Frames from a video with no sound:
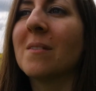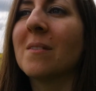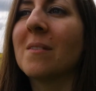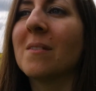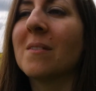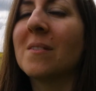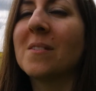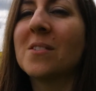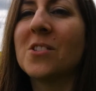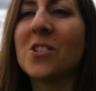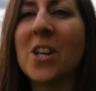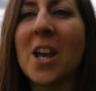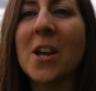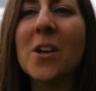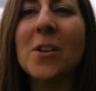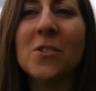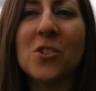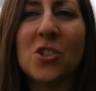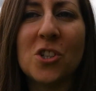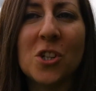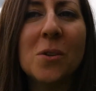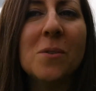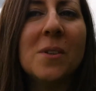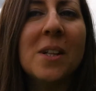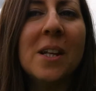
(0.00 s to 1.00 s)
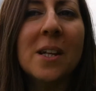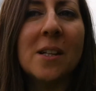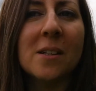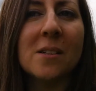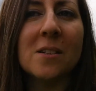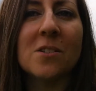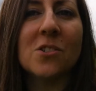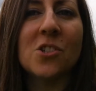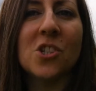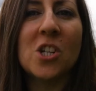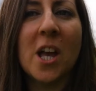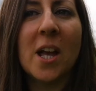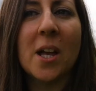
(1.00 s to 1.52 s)
tune in
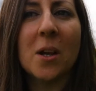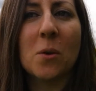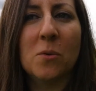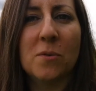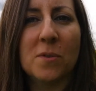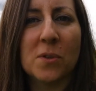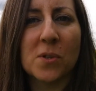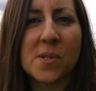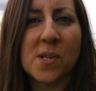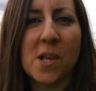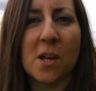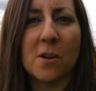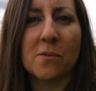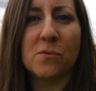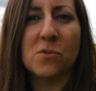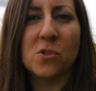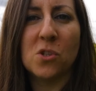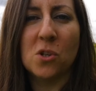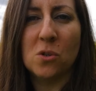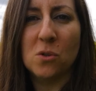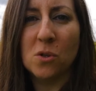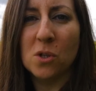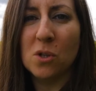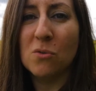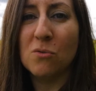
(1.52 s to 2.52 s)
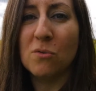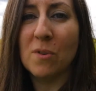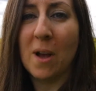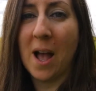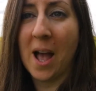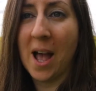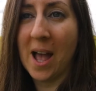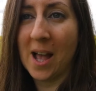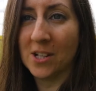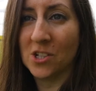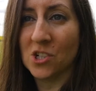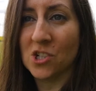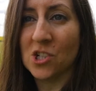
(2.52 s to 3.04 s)
and check with yourself. Do you
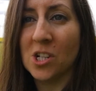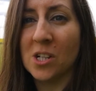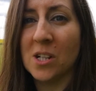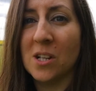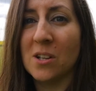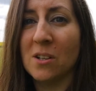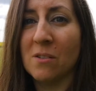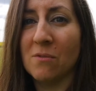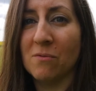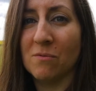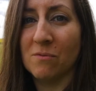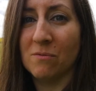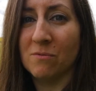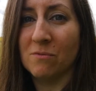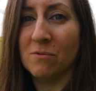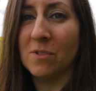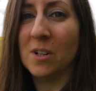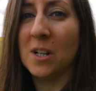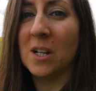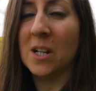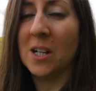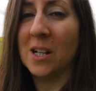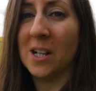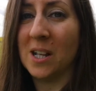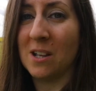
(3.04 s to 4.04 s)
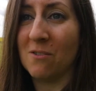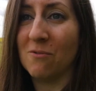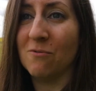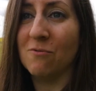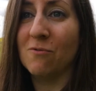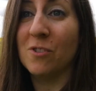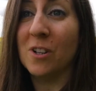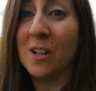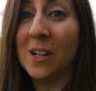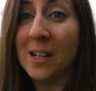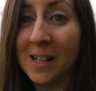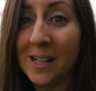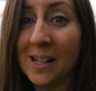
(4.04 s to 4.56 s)
actually really,
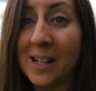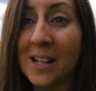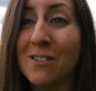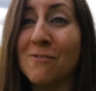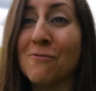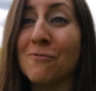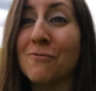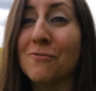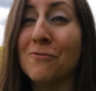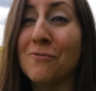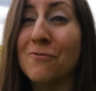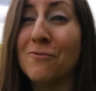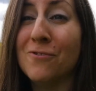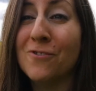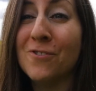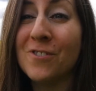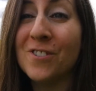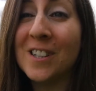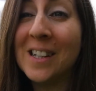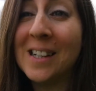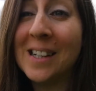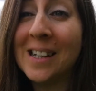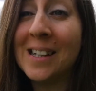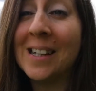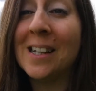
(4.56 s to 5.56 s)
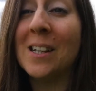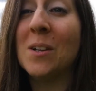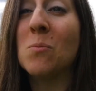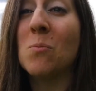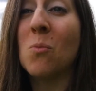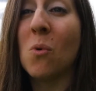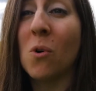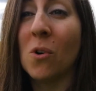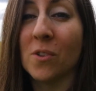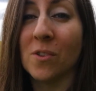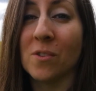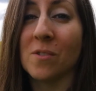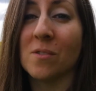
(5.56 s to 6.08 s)
really, really
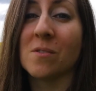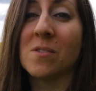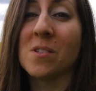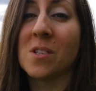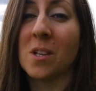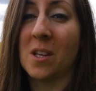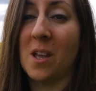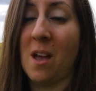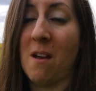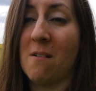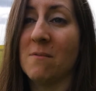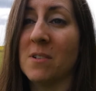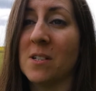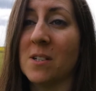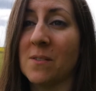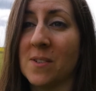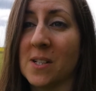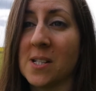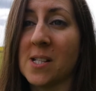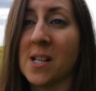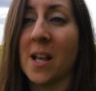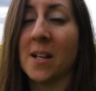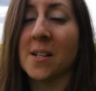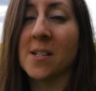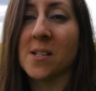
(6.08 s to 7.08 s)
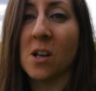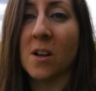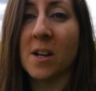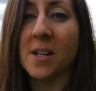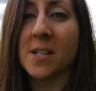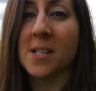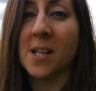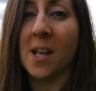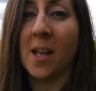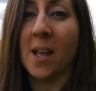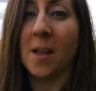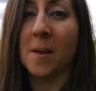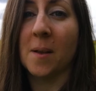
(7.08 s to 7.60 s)
want to get rid of this anxiety?